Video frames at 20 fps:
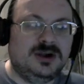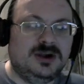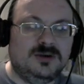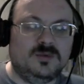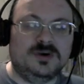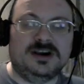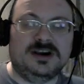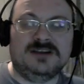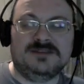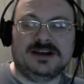
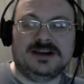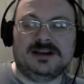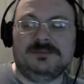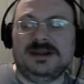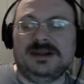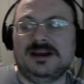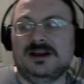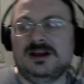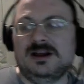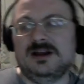Where I've got to
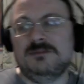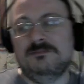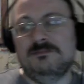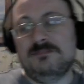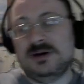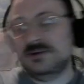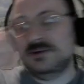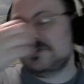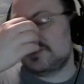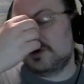make a
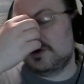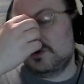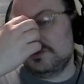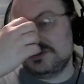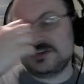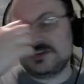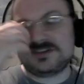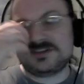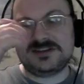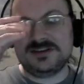bunch of
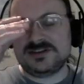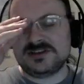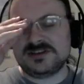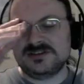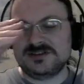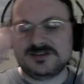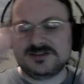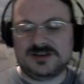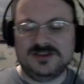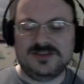
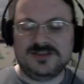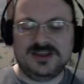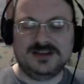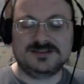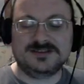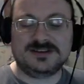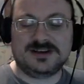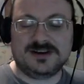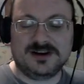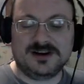decisions on
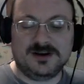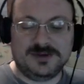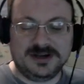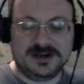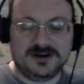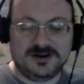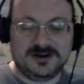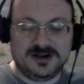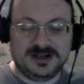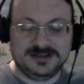things that are
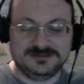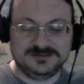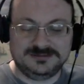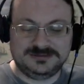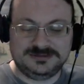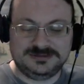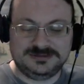going on.